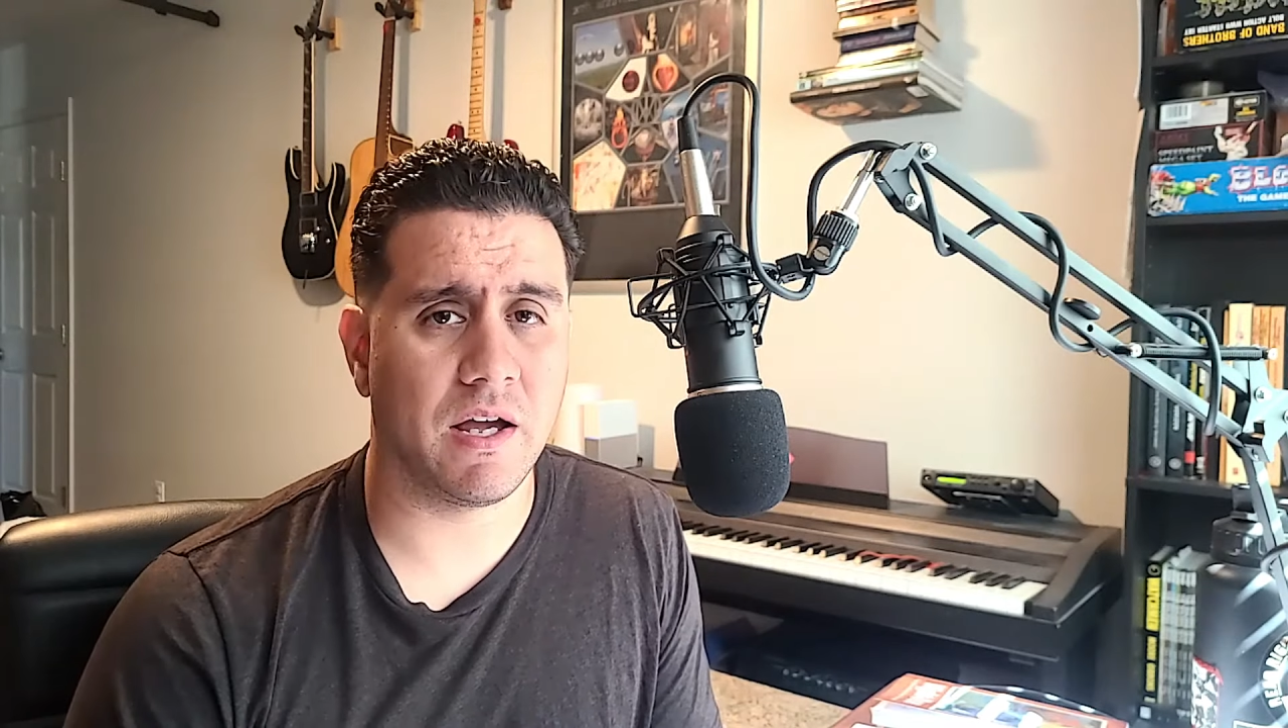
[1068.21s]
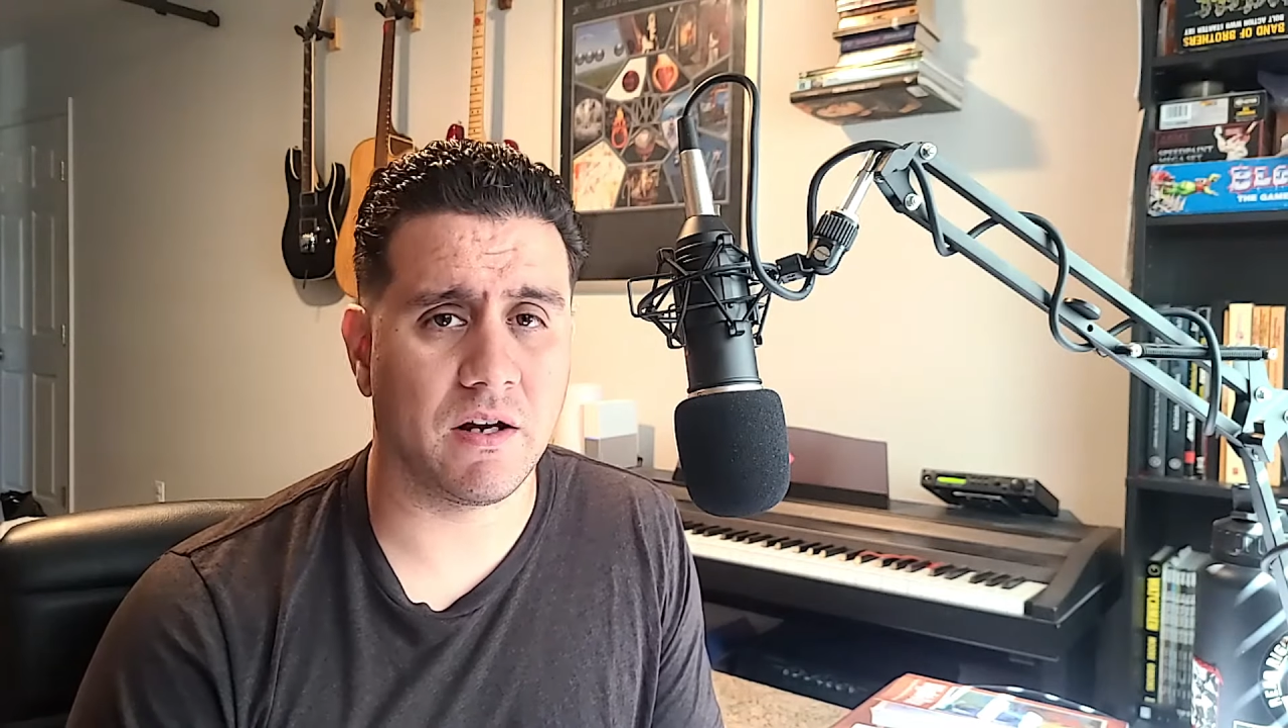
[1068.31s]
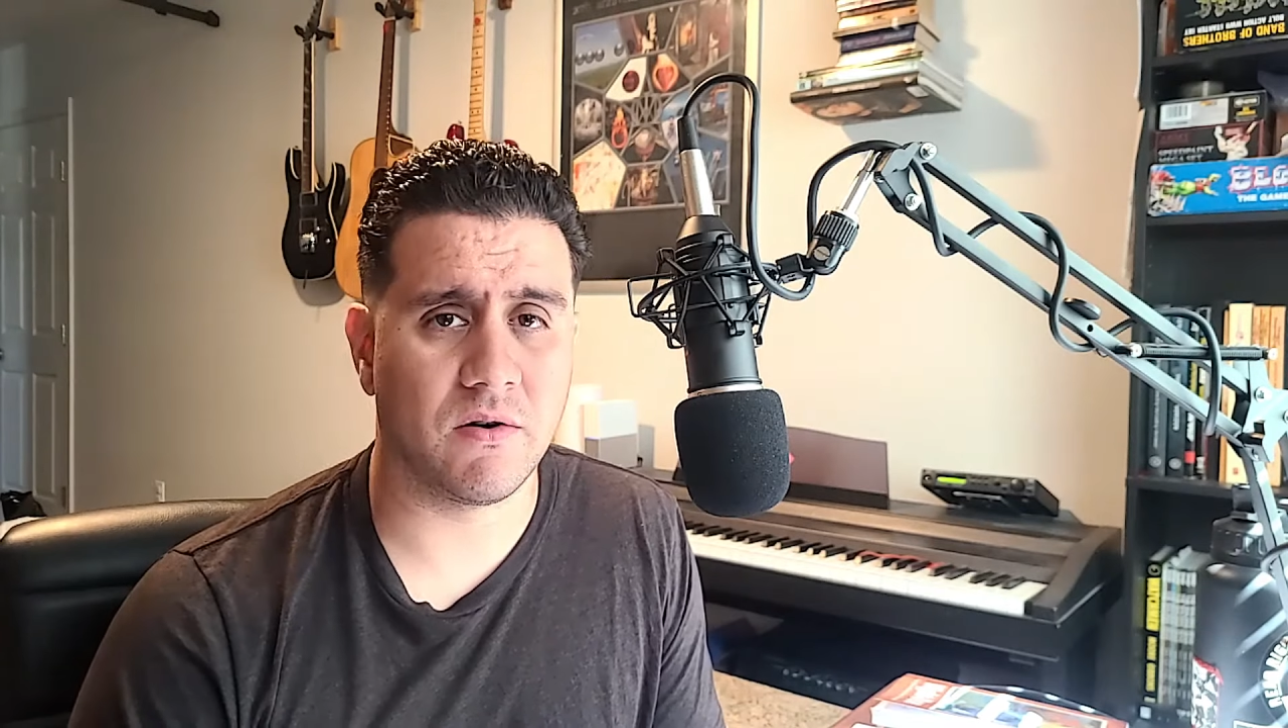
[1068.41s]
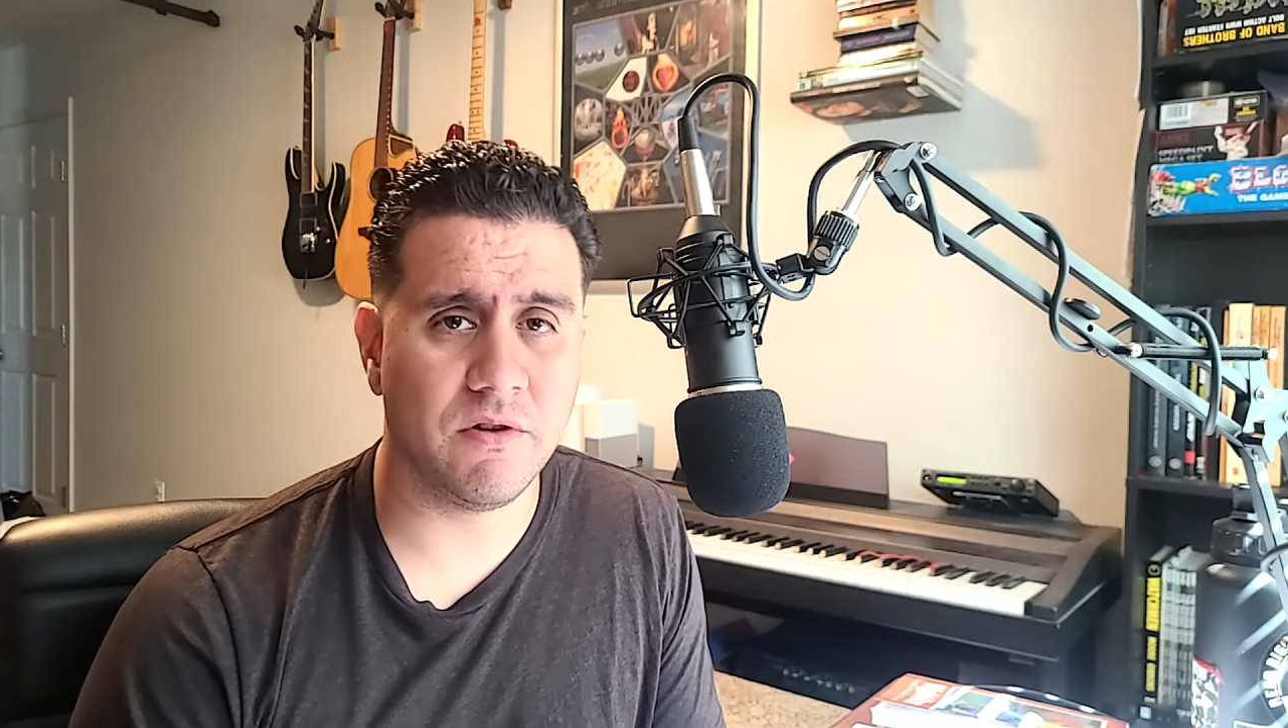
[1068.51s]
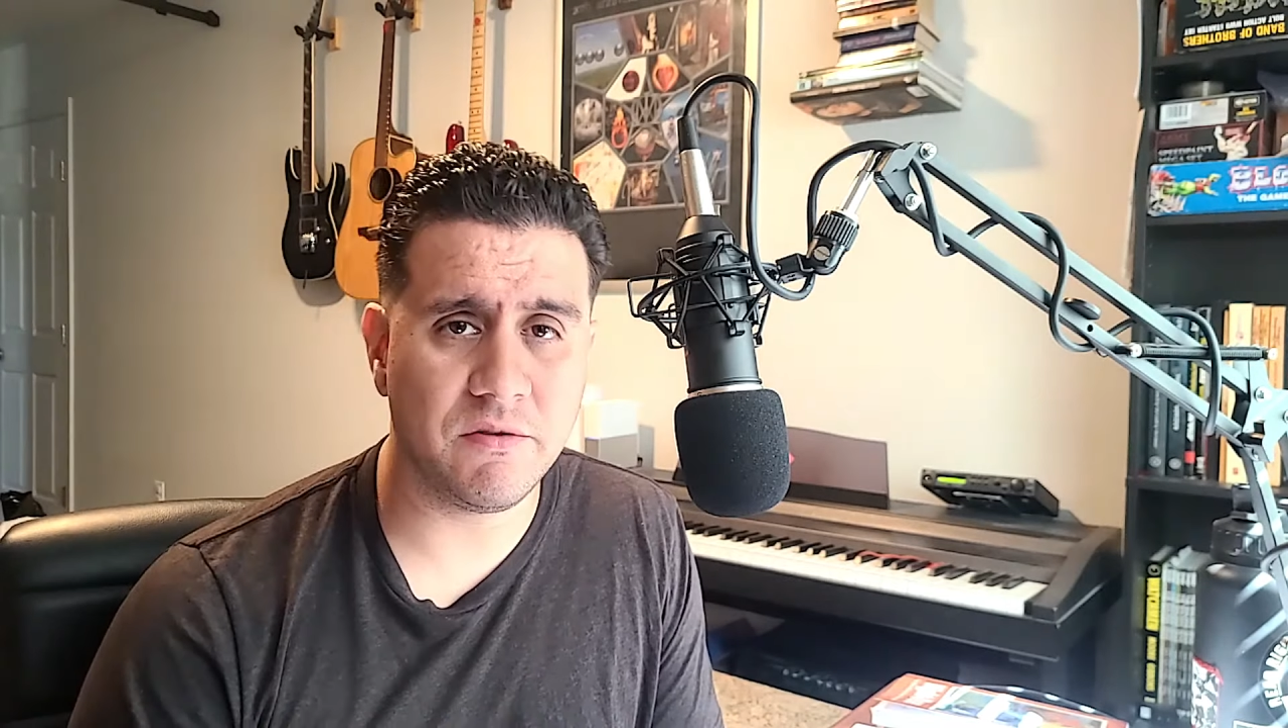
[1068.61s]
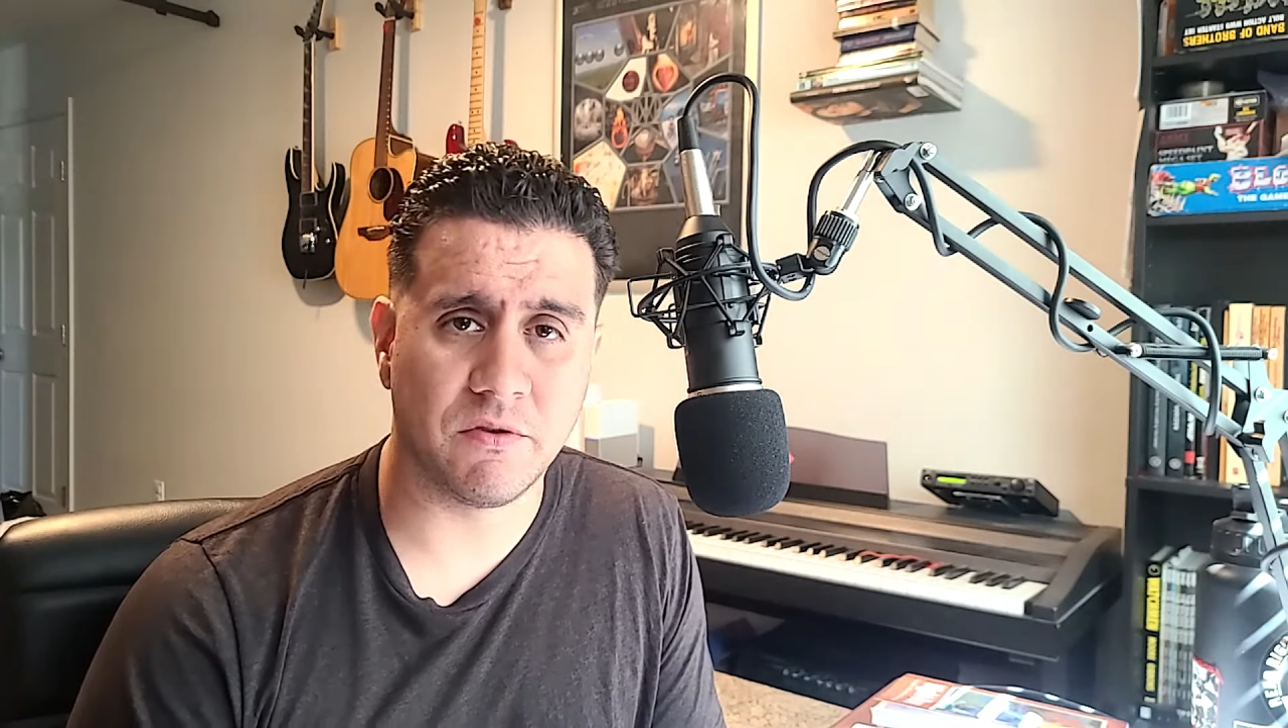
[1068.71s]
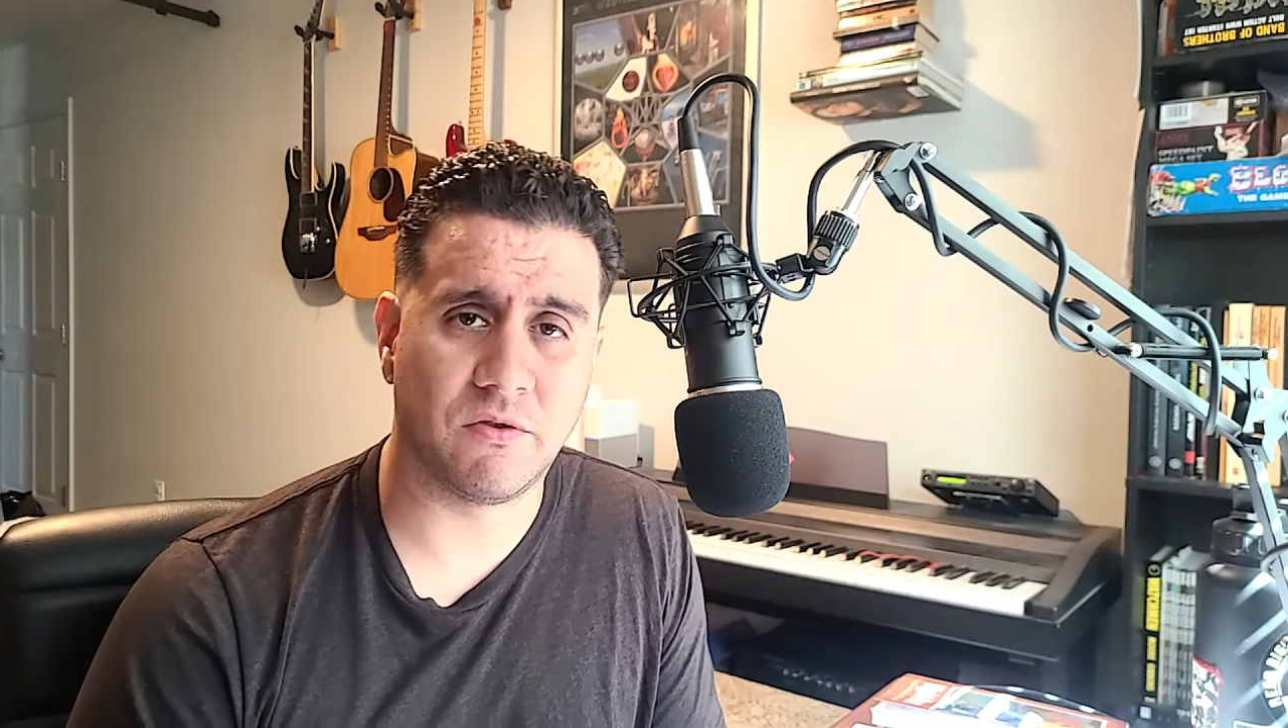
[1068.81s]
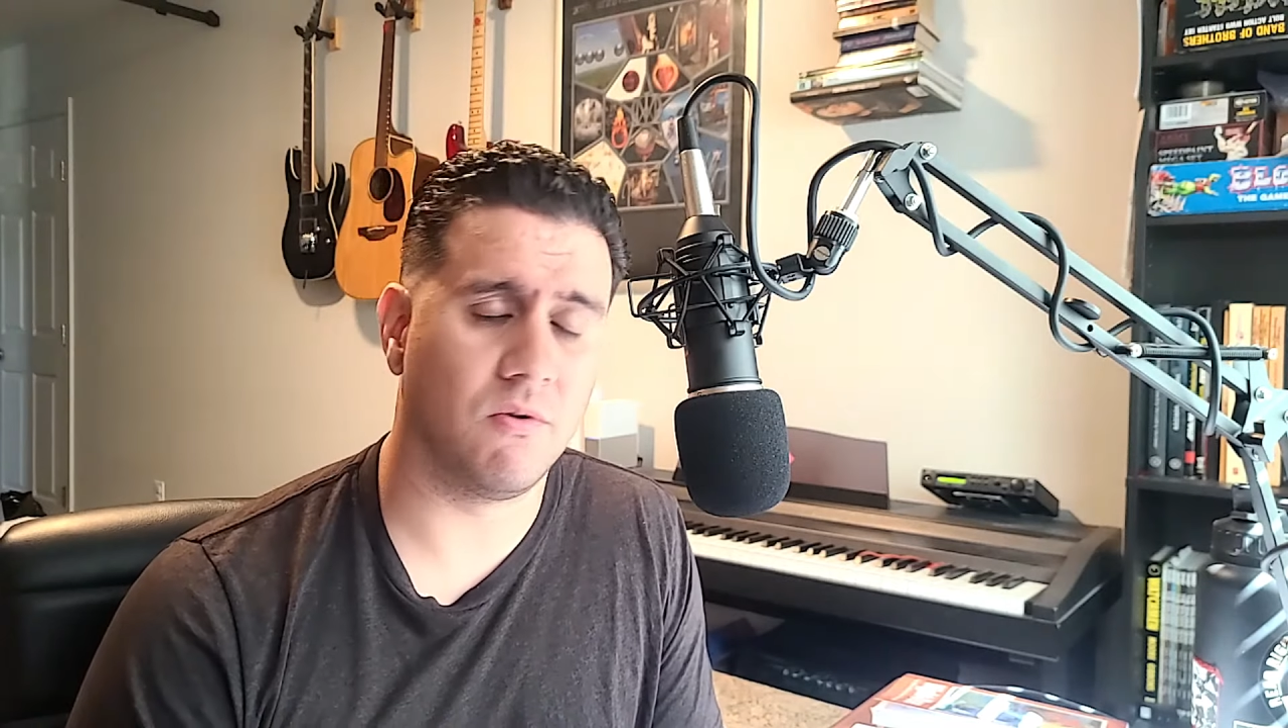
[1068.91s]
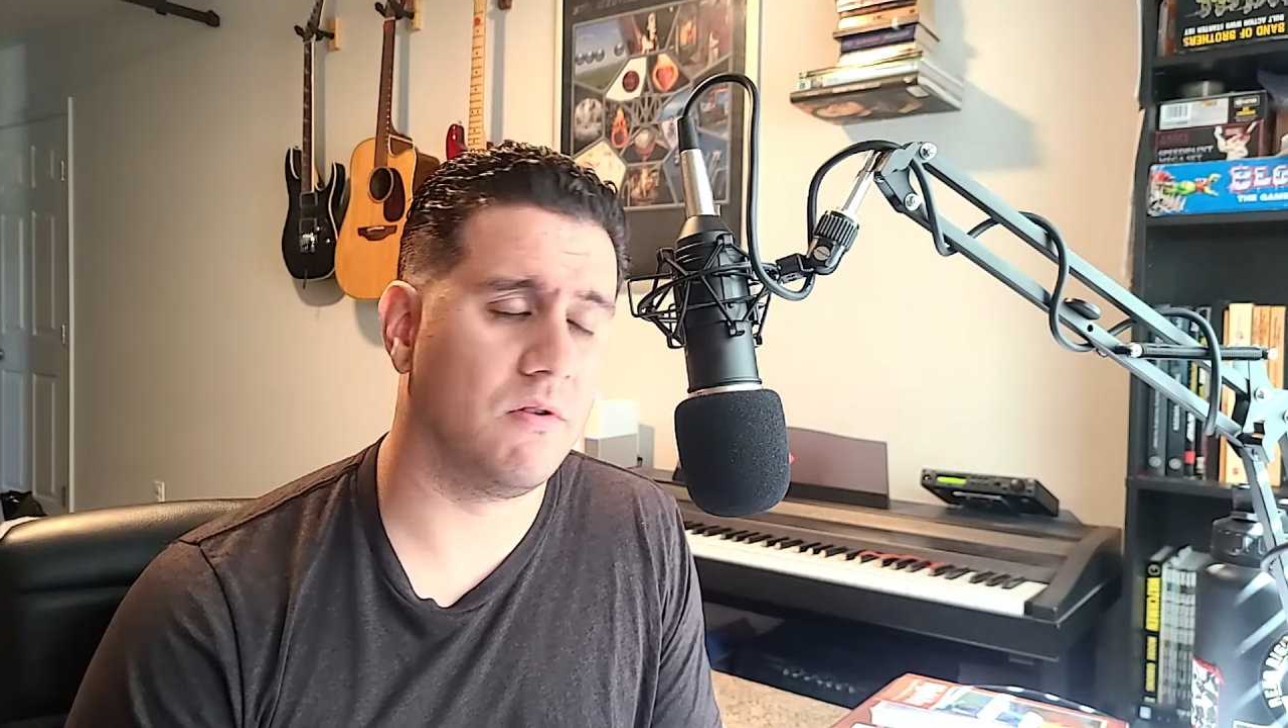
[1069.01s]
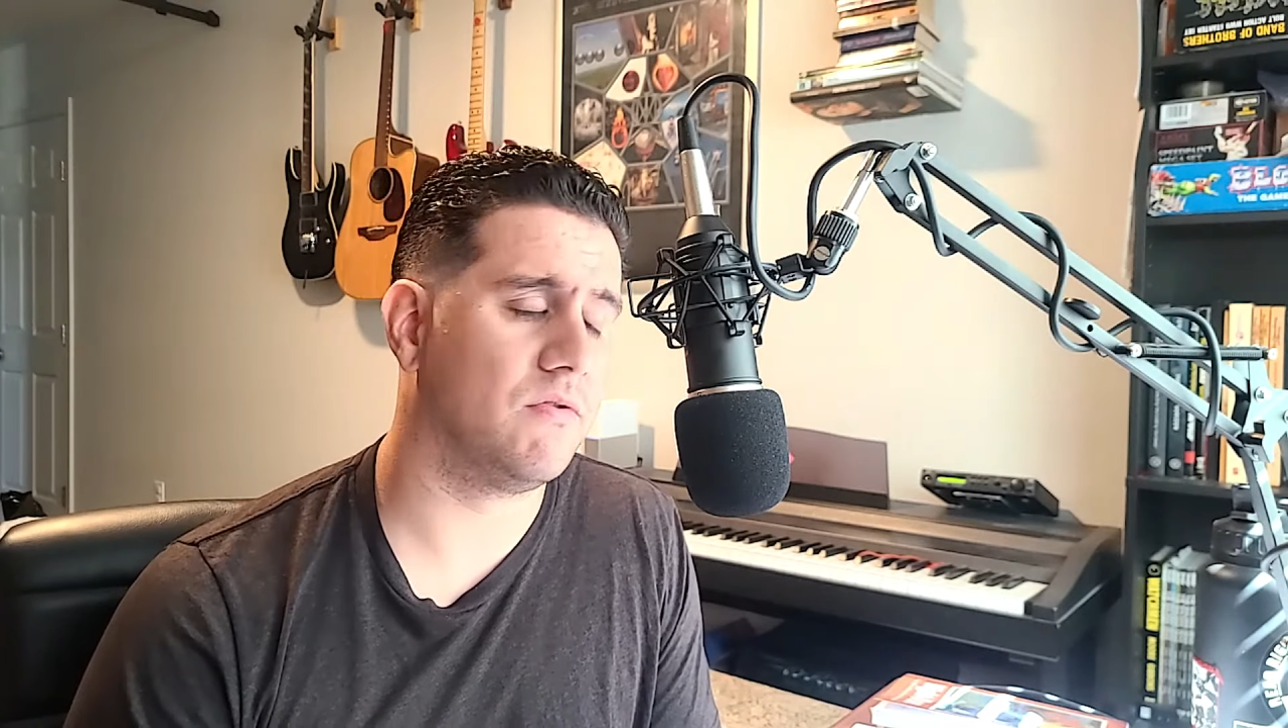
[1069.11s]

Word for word: high charisma score